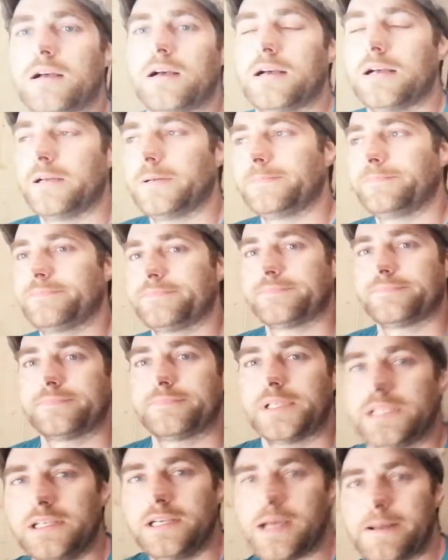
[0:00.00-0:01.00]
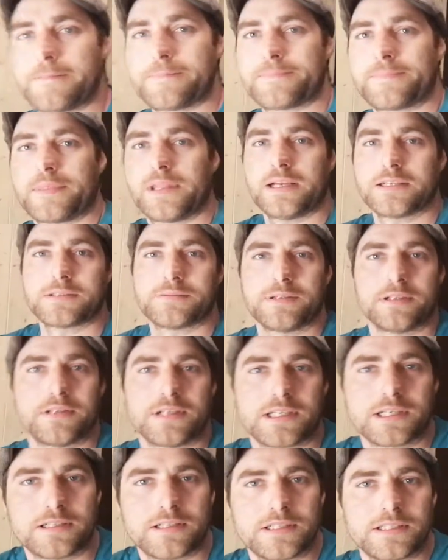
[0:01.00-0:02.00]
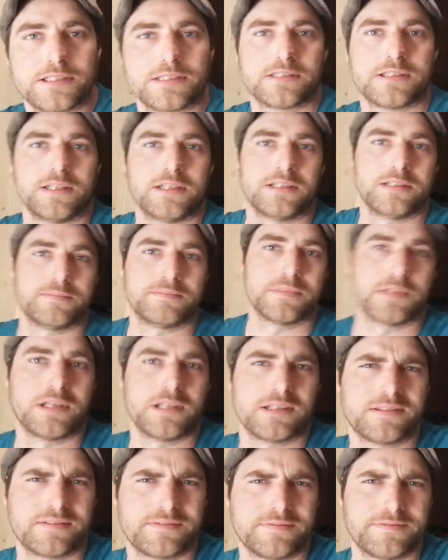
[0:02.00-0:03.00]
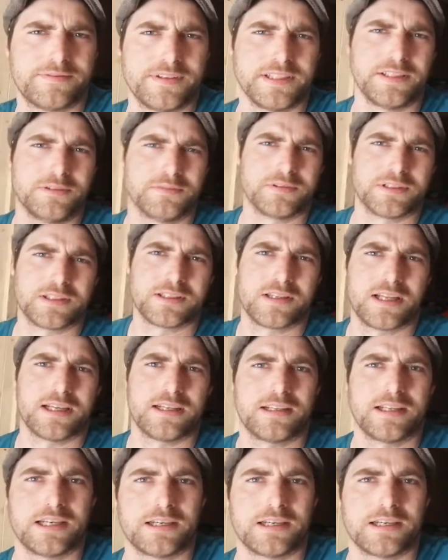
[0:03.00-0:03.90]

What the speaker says: But yeah, that's where we're at, guys. I think you understand